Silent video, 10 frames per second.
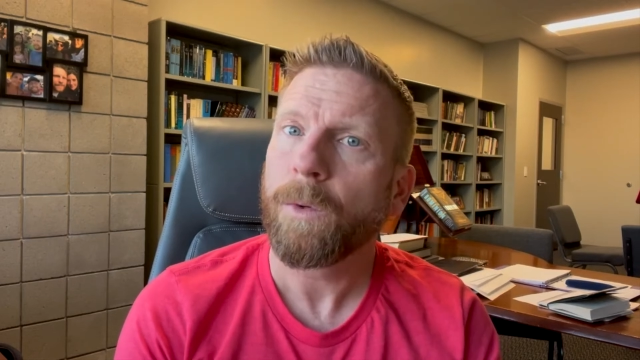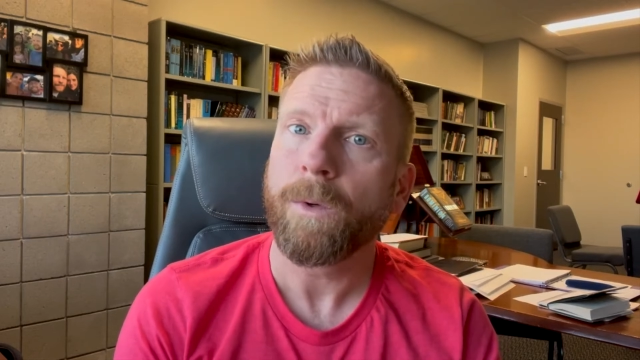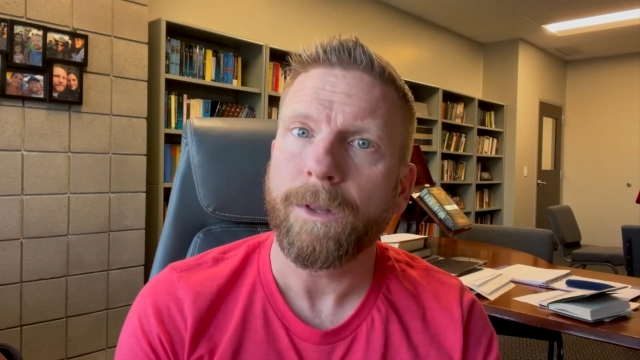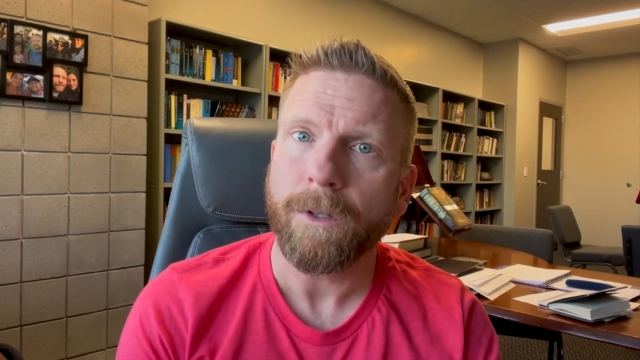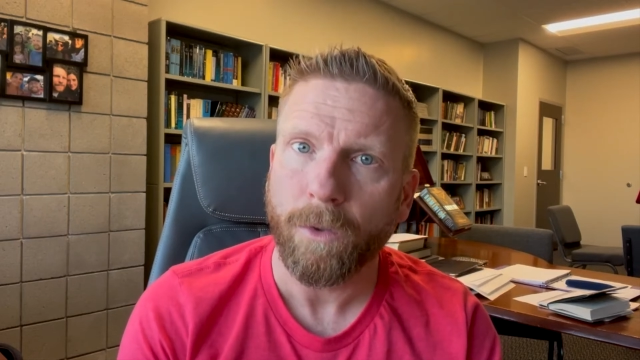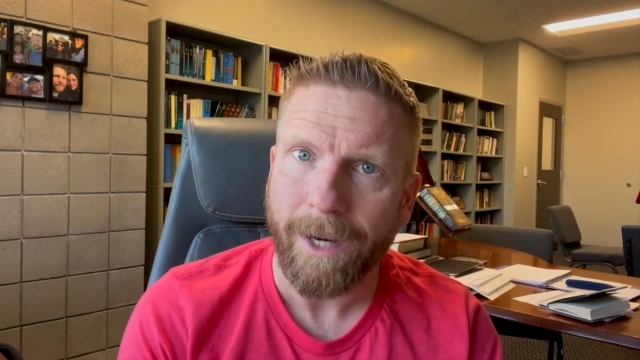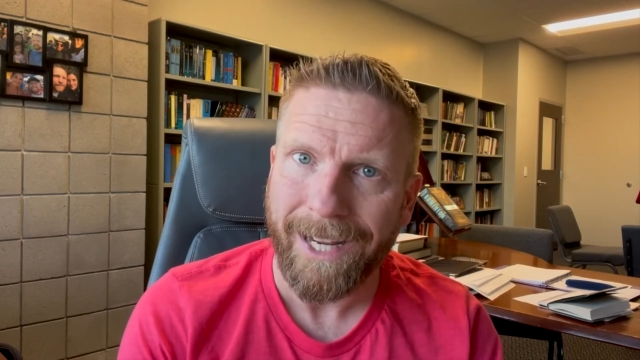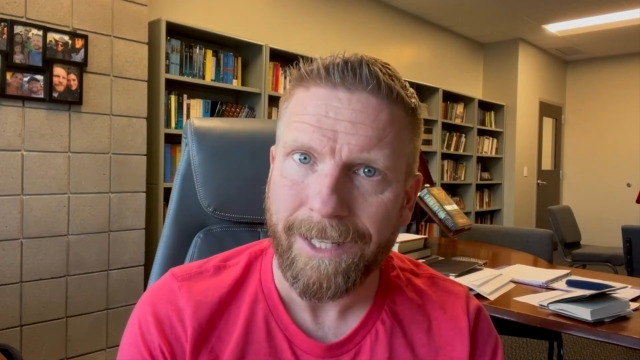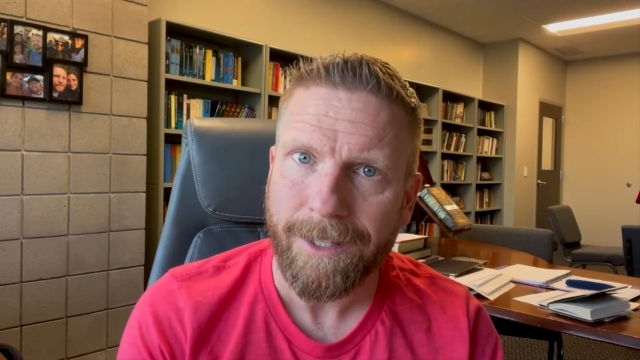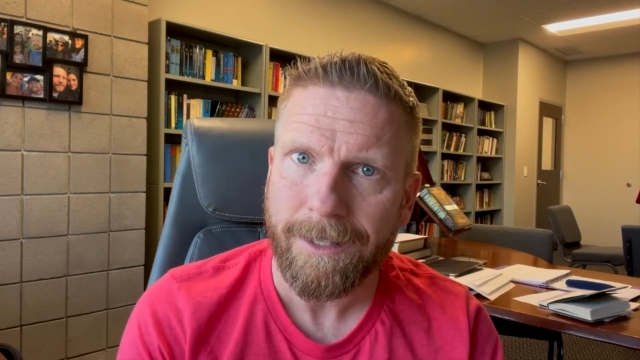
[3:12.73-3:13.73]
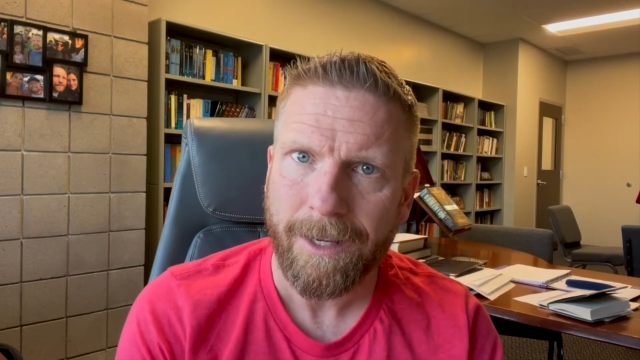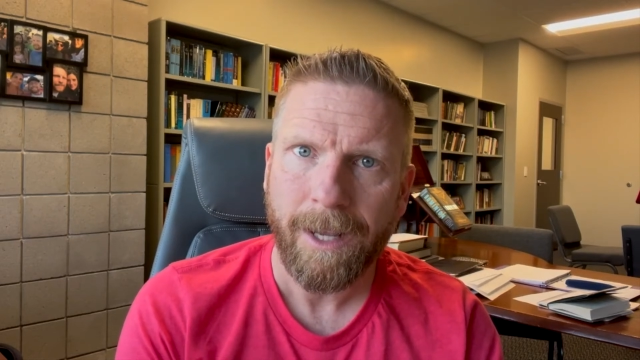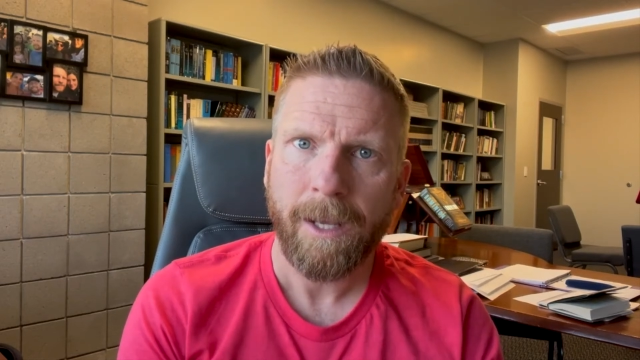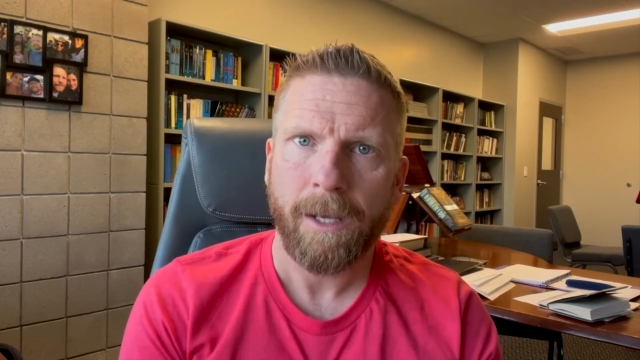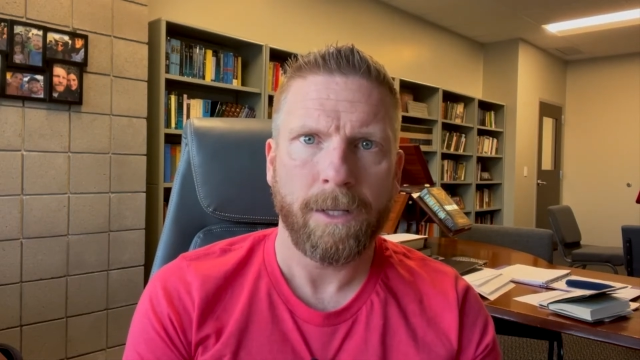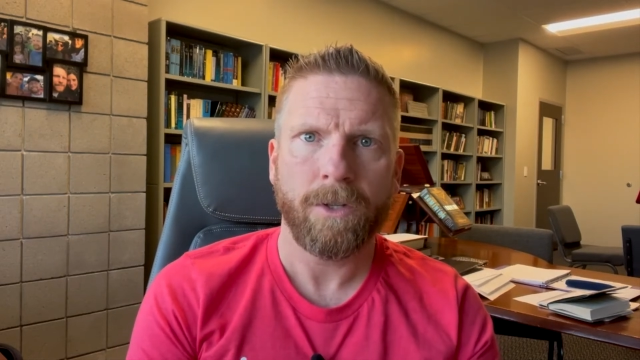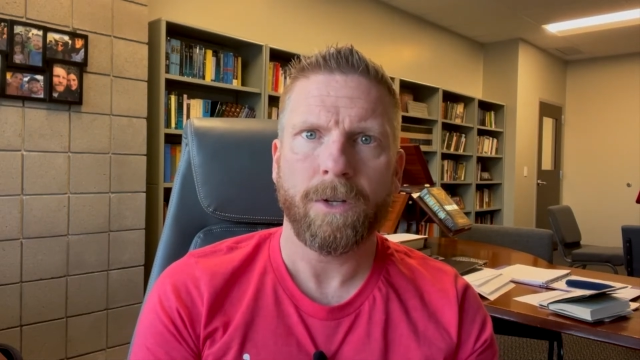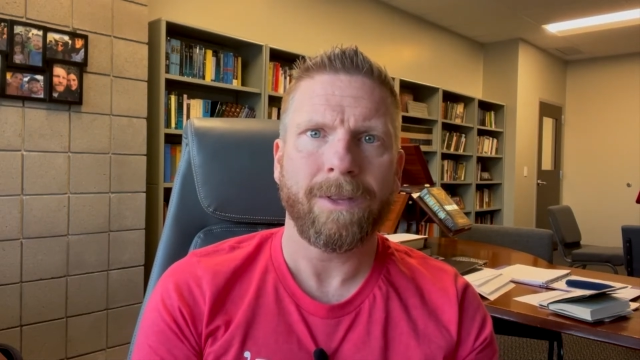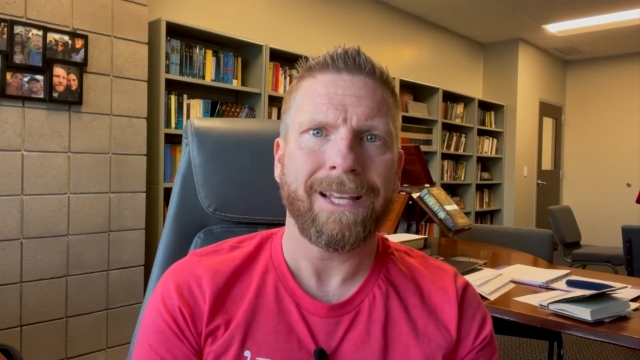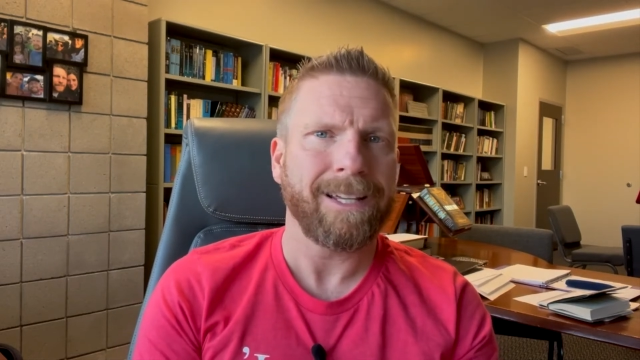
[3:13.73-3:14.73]
with grace, and
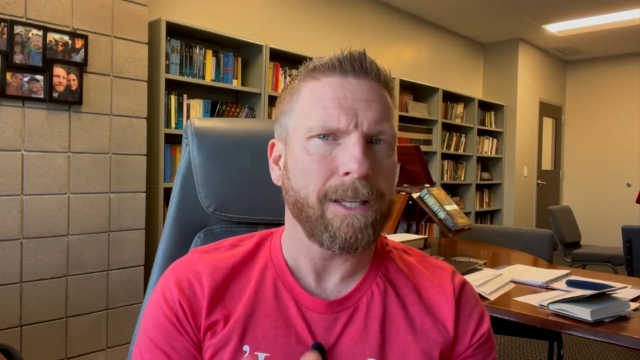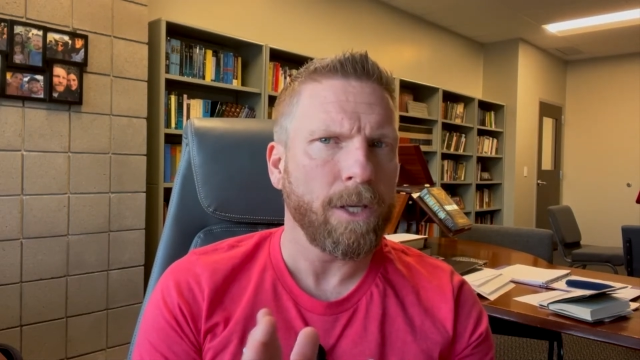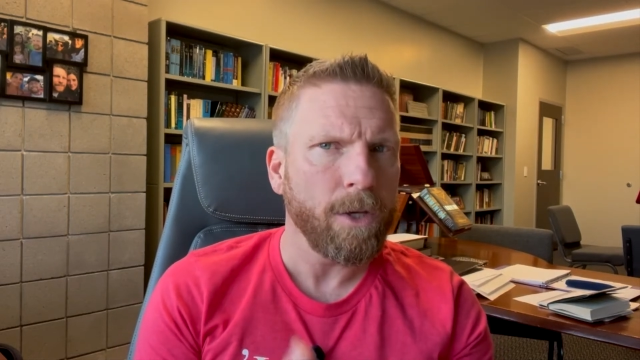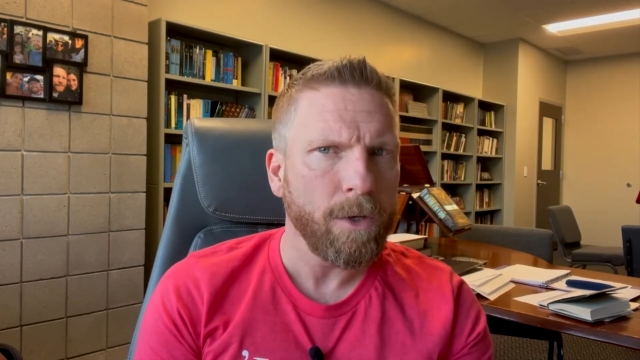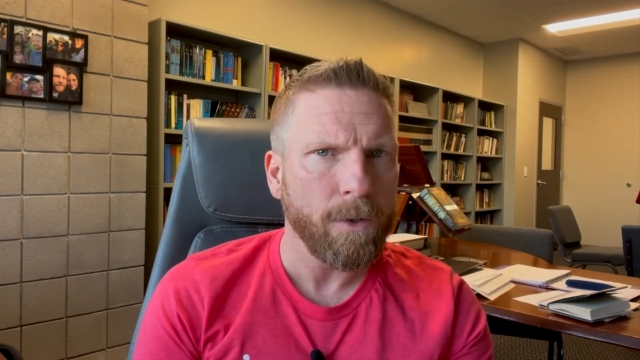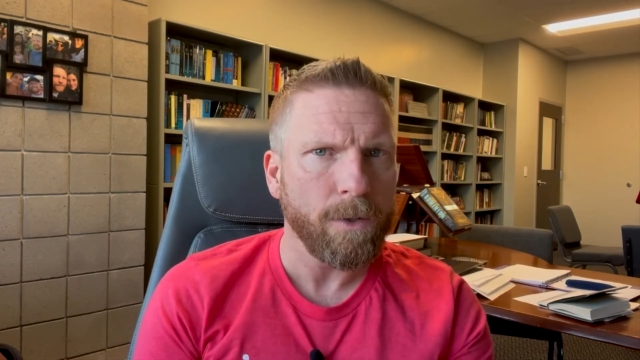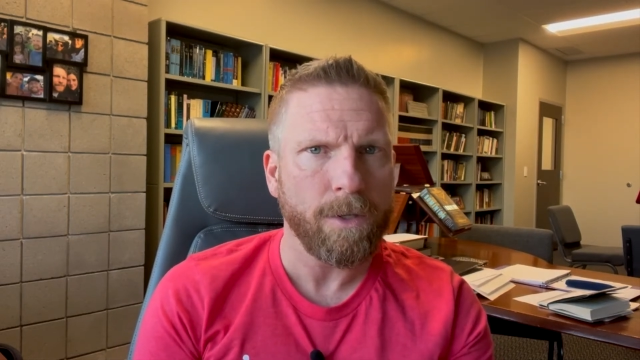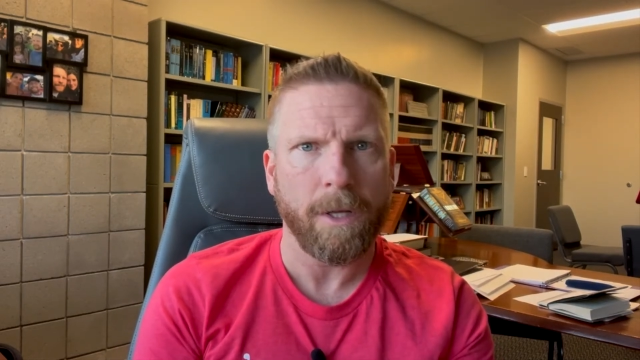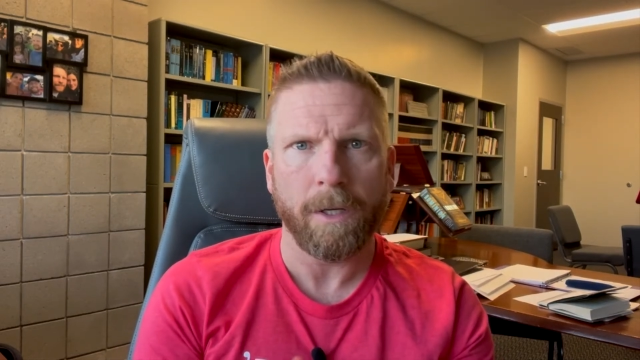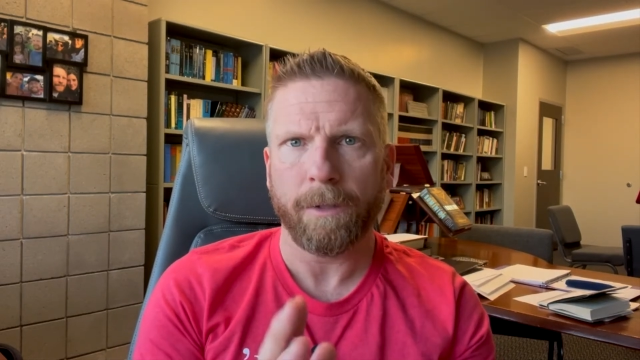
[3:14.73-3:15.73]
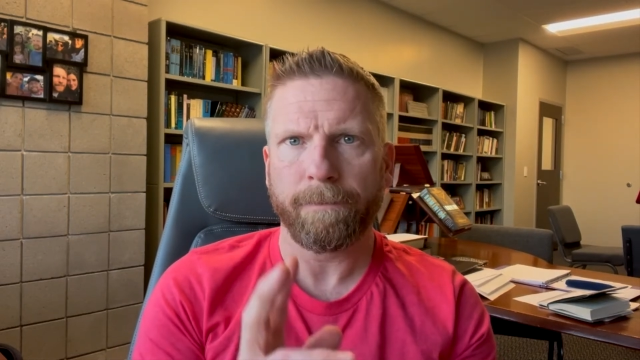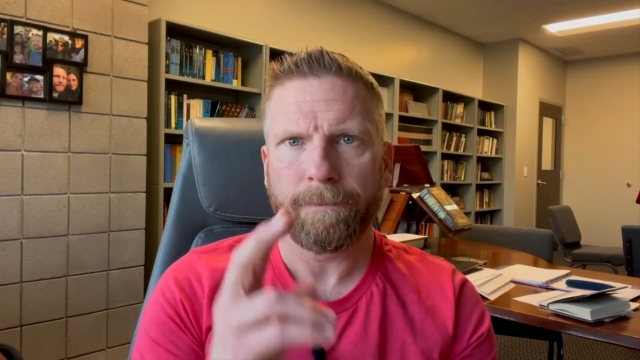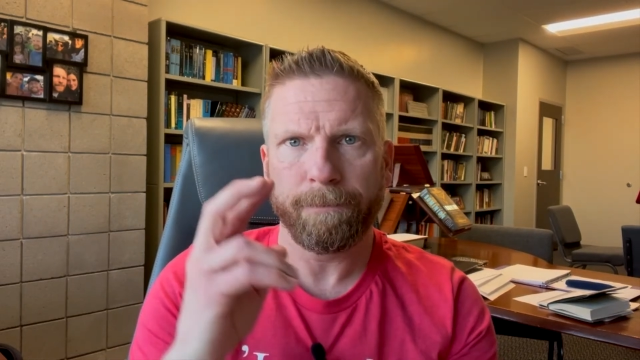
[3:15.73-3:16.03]
so they use their